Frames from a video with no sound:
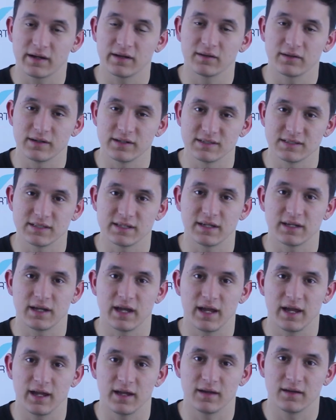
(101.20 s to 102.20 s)
Killer Instinct,
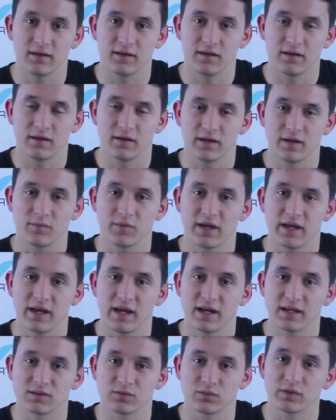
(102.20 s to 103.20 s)
and
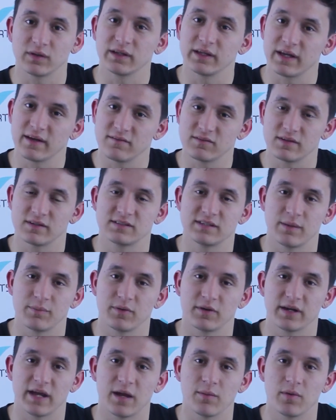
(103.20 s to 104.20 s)
MKX really have stepped
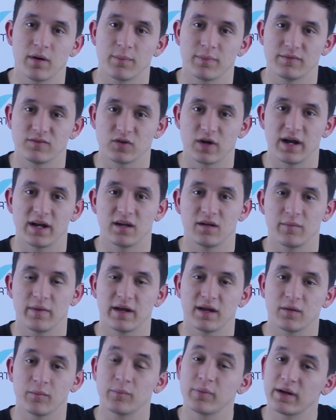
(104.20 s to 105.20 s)
their game up and tried to
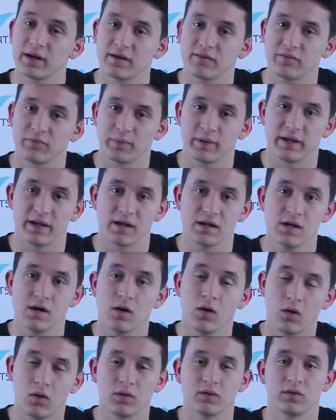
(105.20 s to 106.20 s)
make competitive play
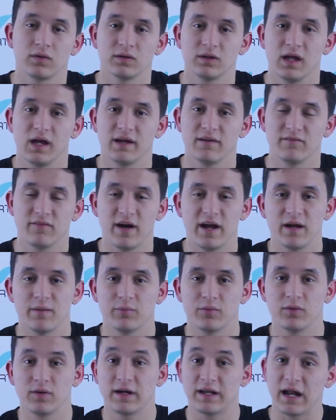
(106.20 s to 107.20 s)
online
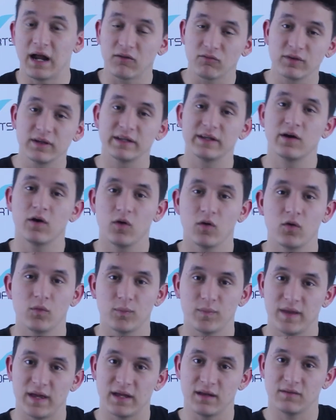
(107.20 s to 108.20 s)
viable. And I really
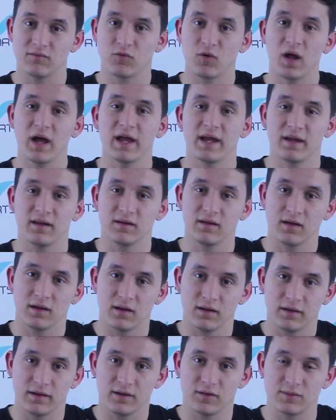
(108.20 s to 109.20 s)
hope that Riot
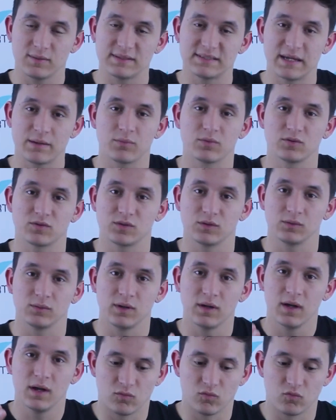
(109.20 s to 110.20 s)
was able to
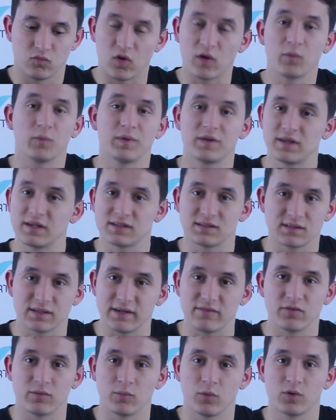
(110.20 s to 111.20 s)
run with this
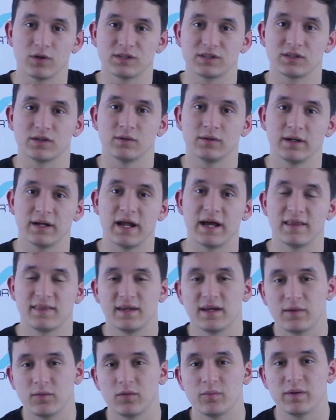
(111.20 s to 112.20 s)
even more so. And I
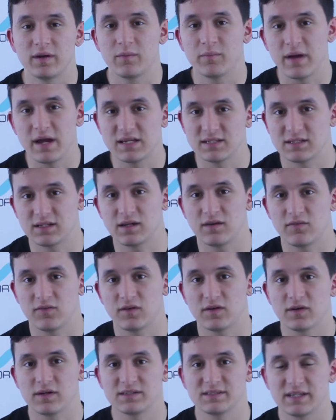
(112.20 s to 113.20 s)
think it would be amazing if
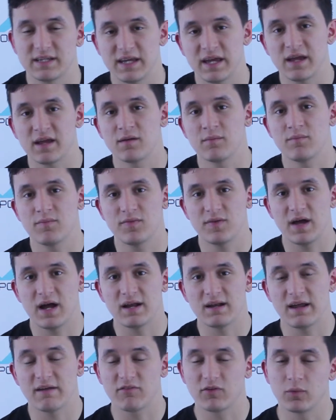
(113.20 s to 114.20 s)
there is a game
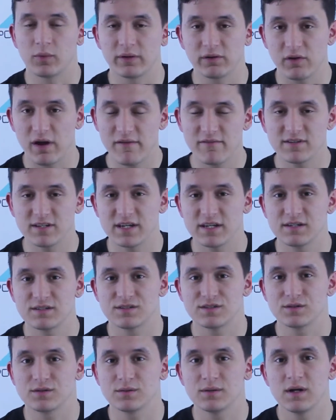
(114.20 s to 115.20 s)
that everyone gravitated
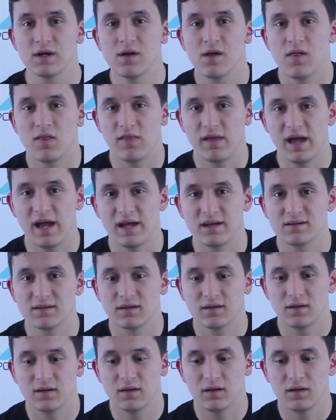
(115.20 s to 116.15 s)
to that